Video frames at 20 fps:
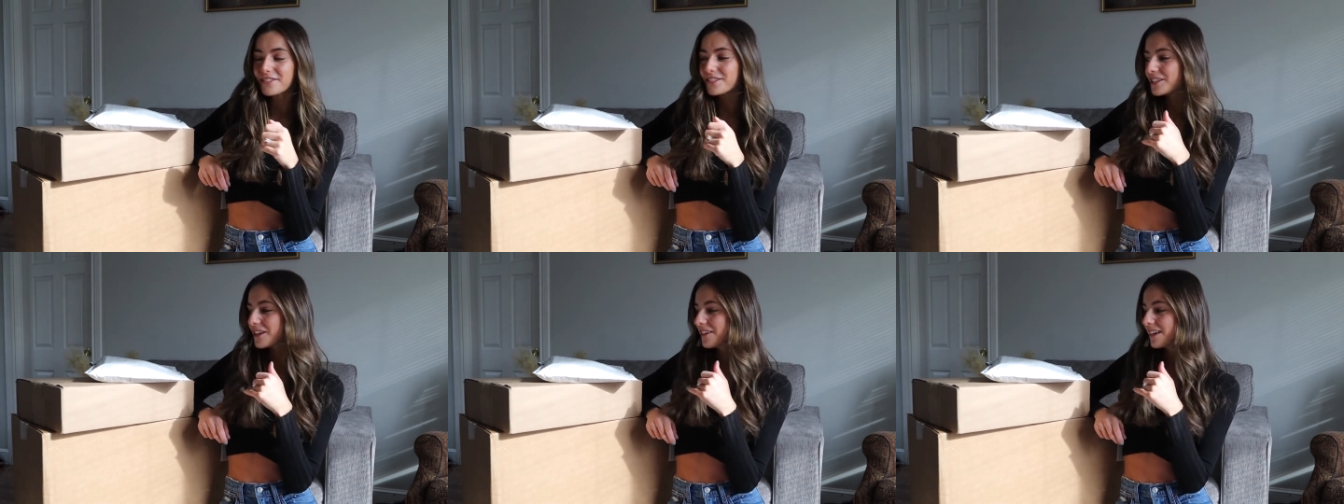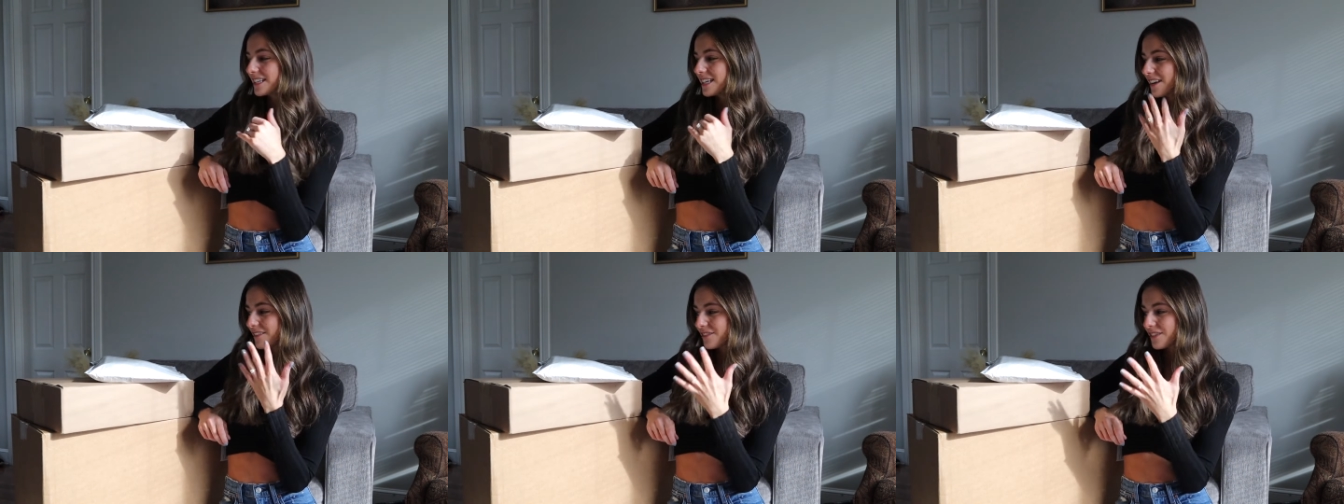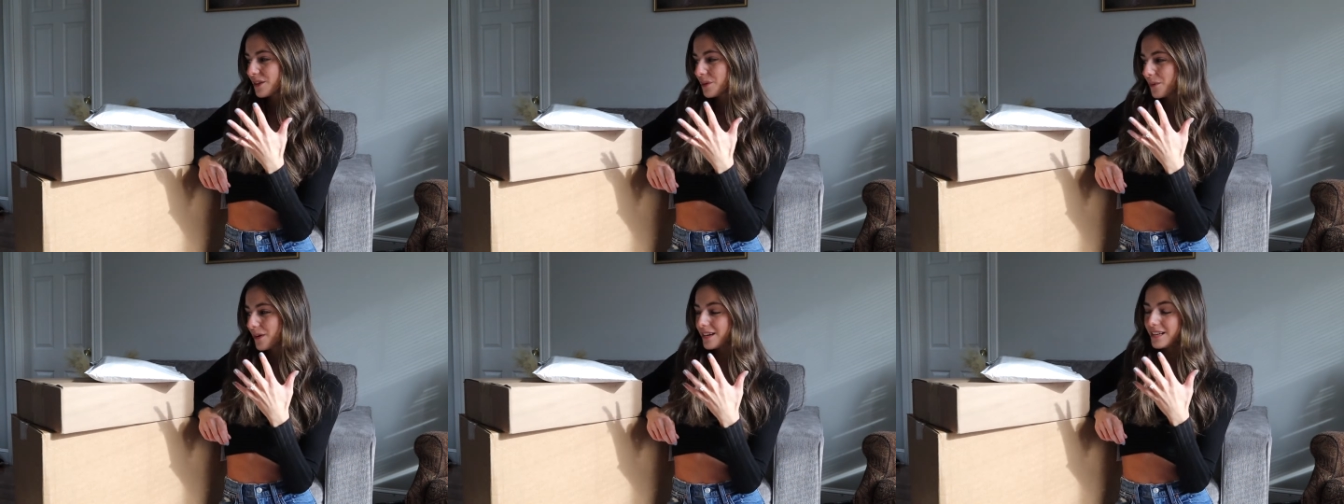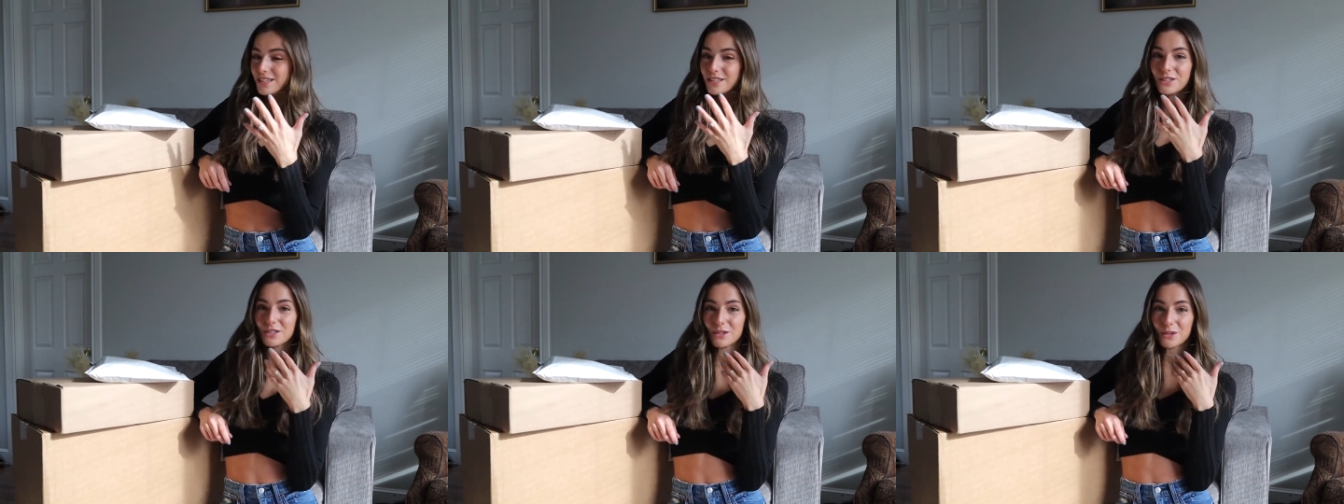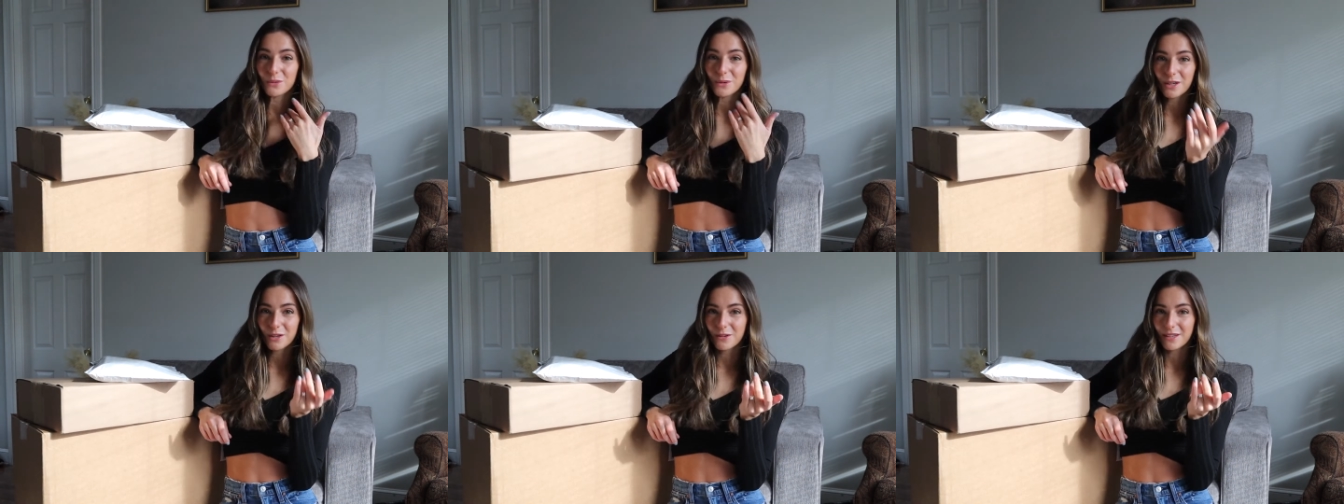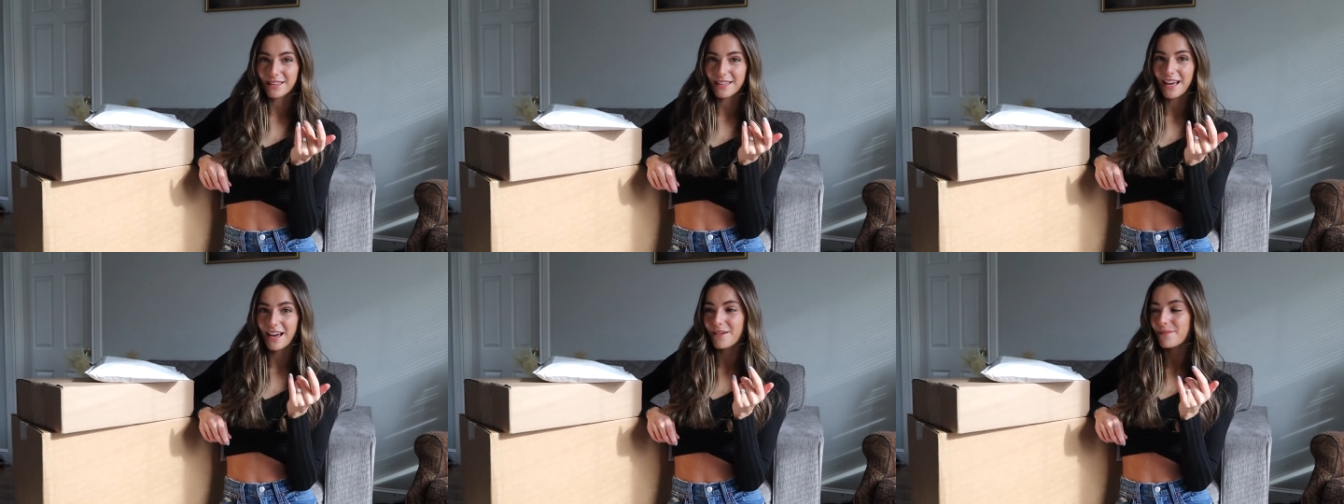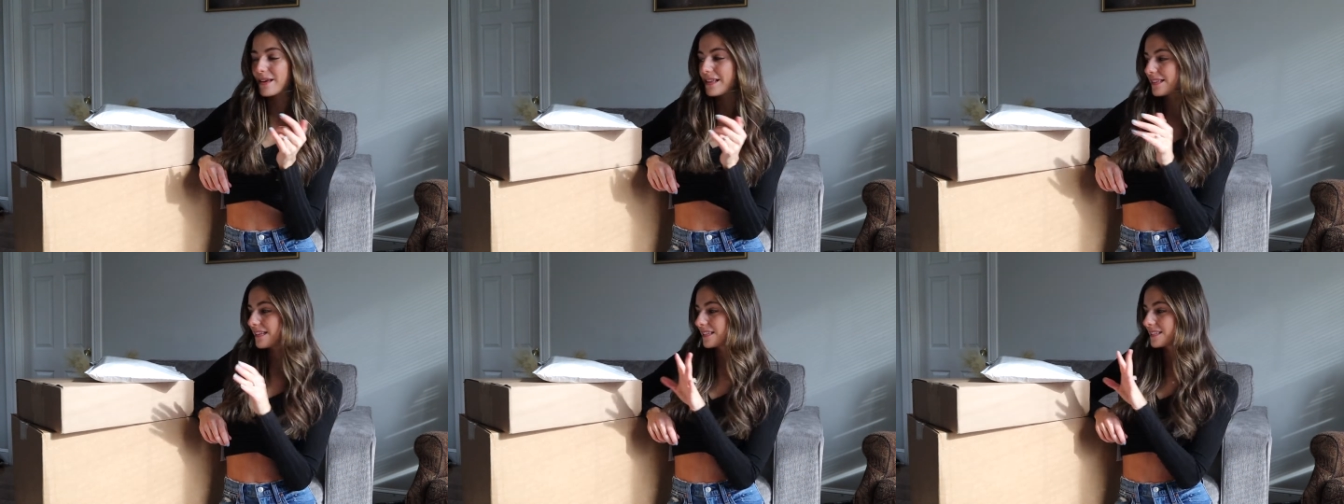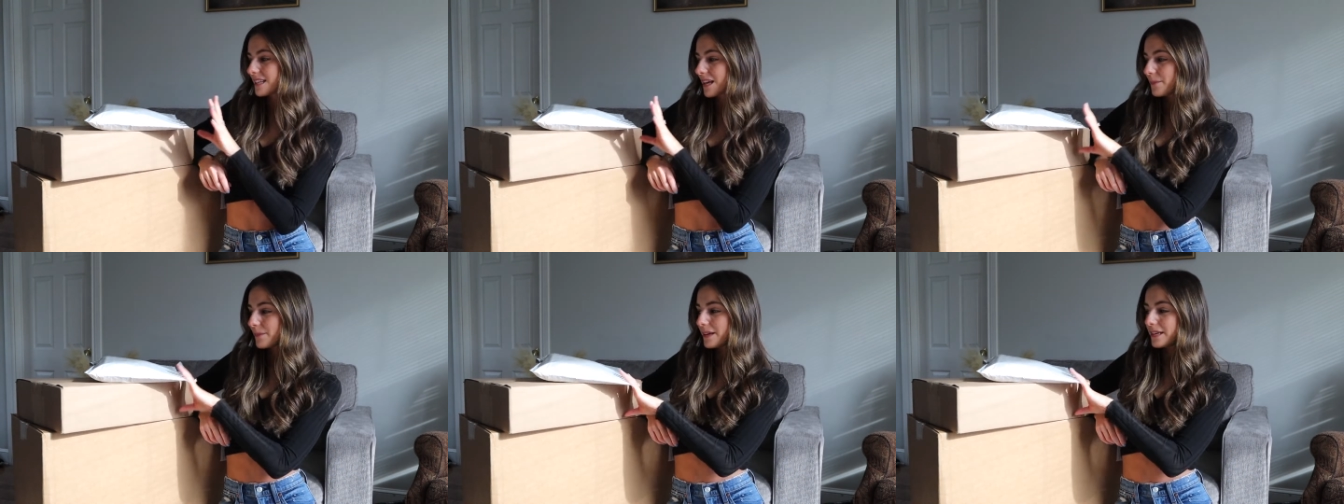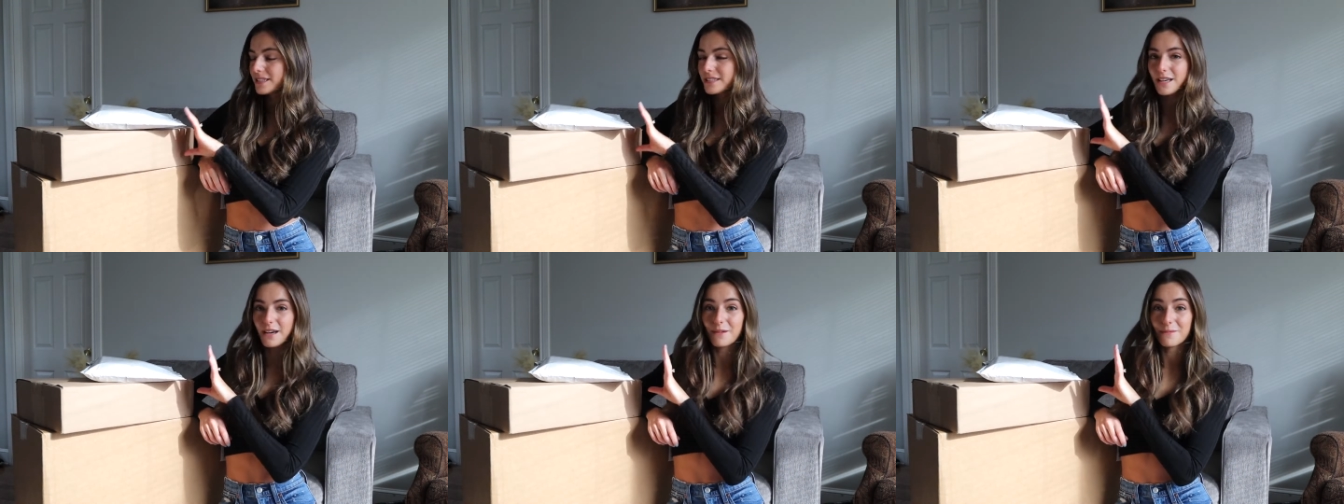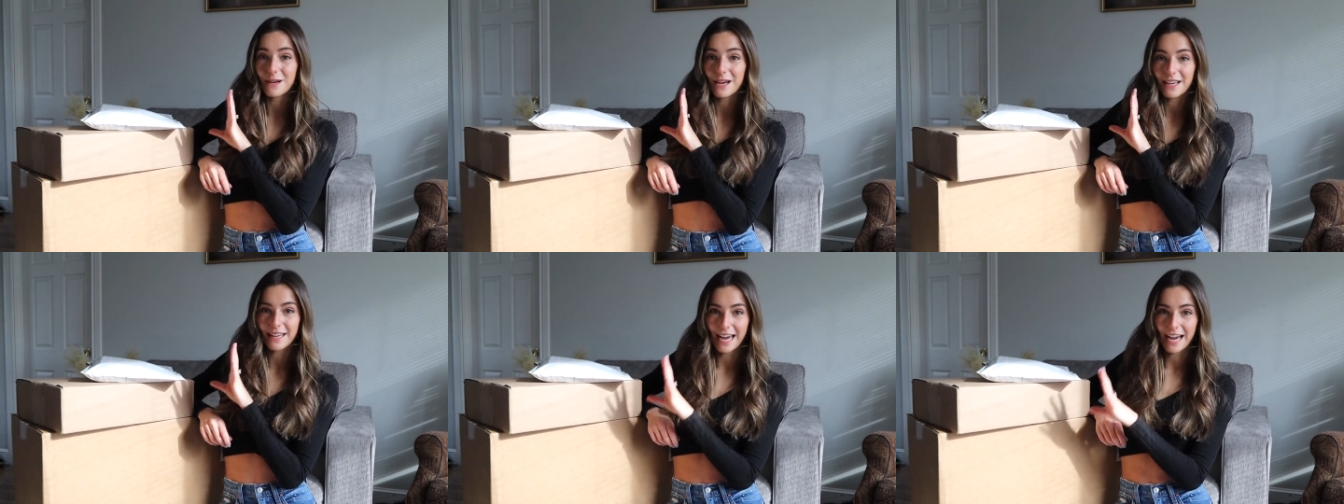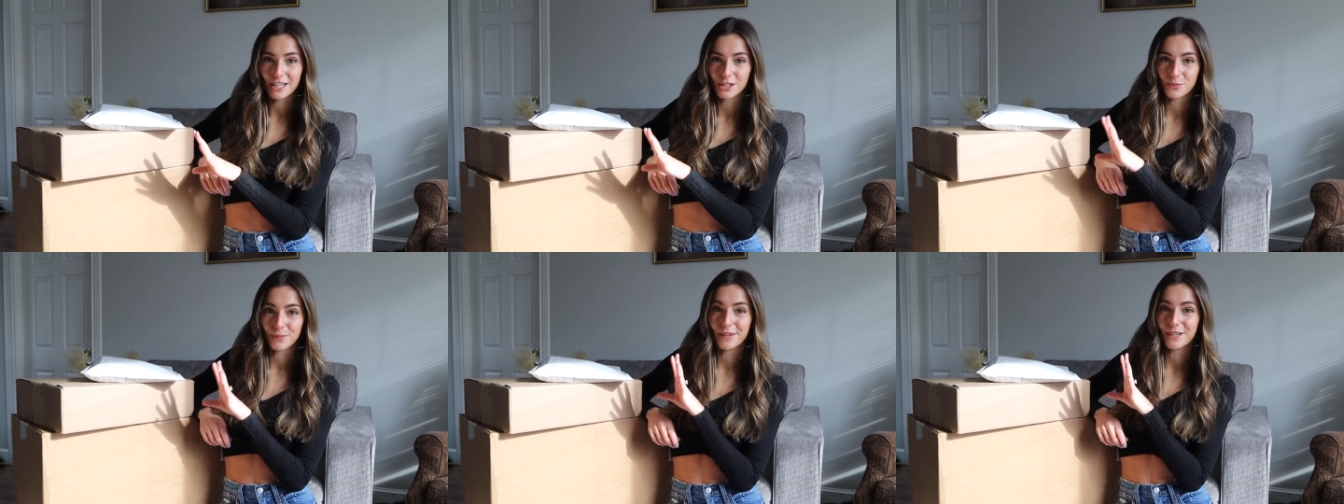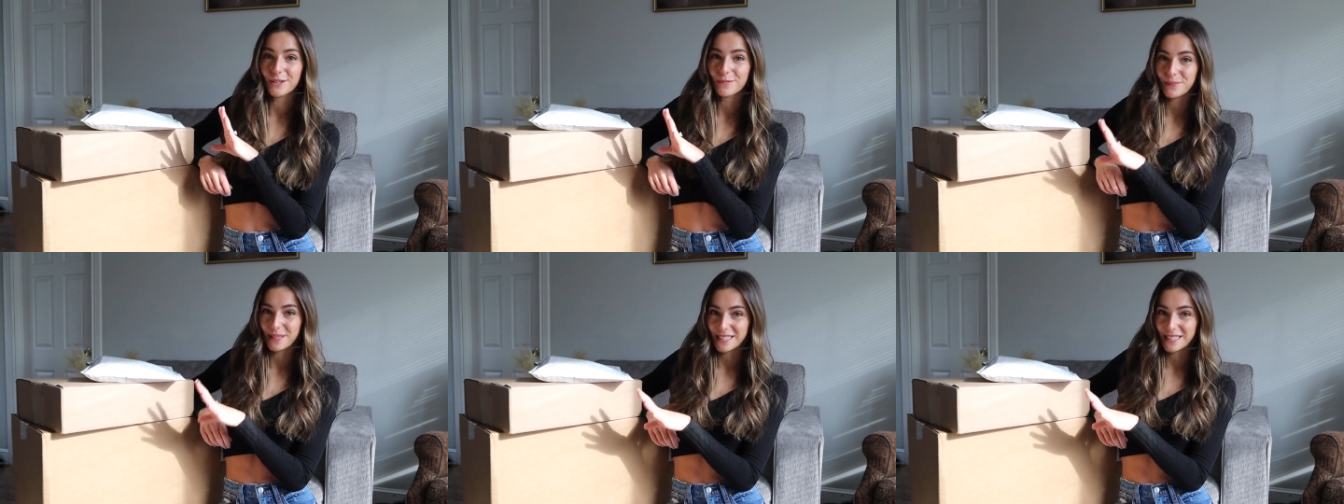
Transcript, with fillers: so I definitely wanted to work with them, and they sent me some cashmere